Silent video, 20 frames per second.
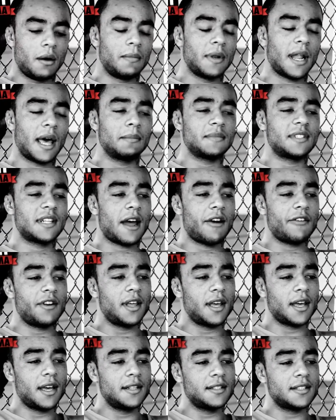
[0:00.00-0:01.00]
My name's Darren
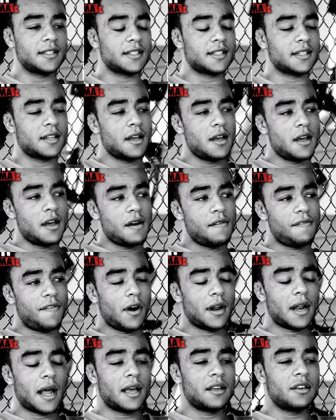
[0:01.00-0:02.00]
Higgins,
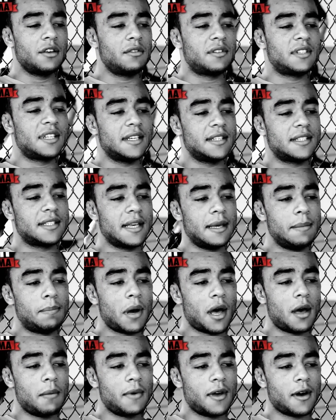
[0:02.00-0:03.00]
fighting out of UTC
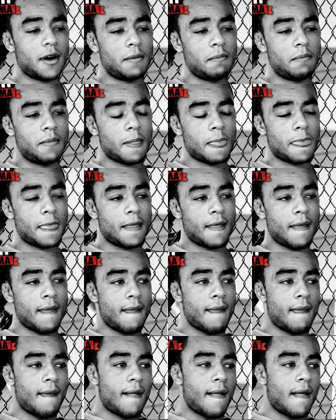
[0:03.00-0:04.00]
Birmingham.
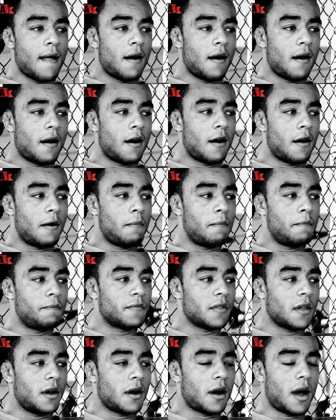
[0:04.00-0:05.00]

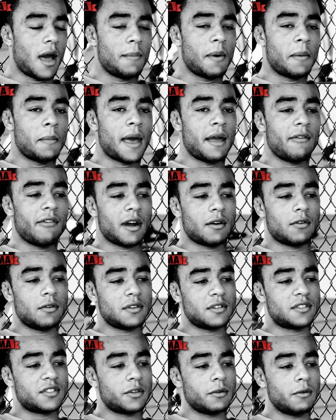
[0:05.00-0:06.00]
I've got MMA record
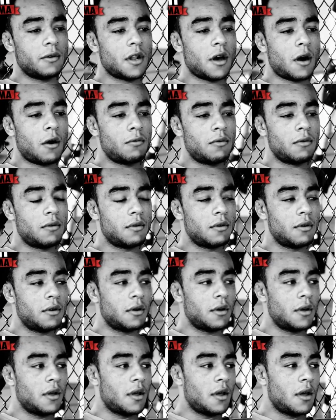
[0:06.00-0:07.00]
of 2-0,
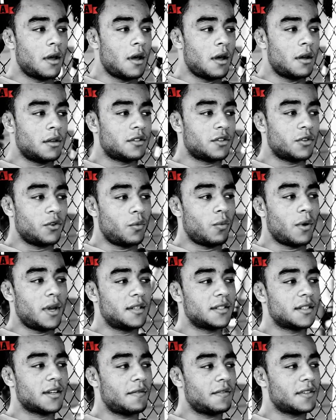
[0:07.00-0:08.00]
two
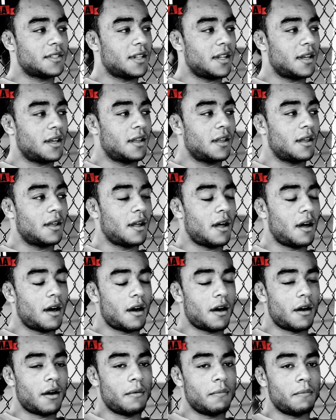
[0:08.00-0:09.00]
wins obviously.
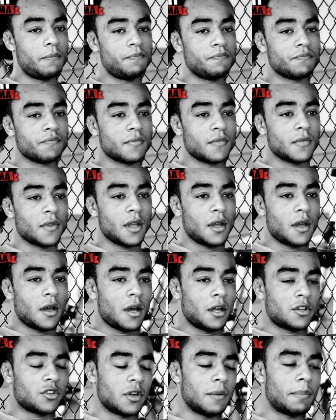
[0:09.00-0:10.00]
Done
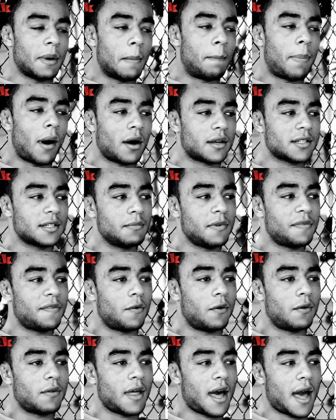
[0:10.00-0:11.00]
a bit of boxing
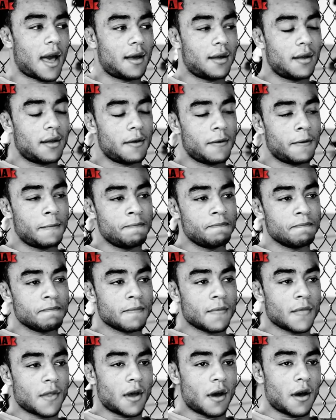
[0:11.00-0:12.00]
before that,
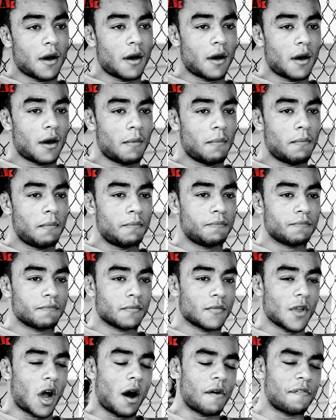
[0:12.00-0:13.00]

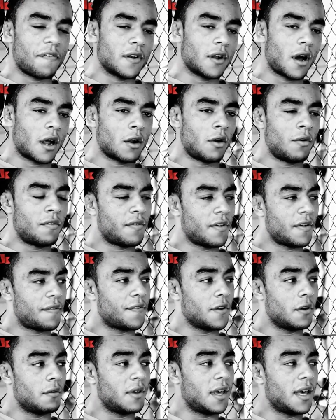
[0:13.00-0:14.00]
off and on over a
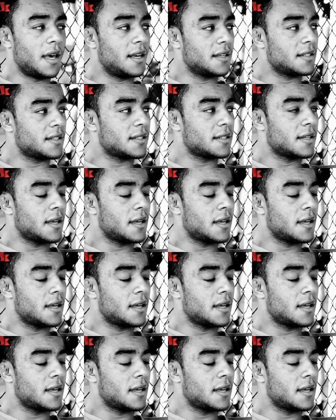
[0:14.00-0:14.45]
few years.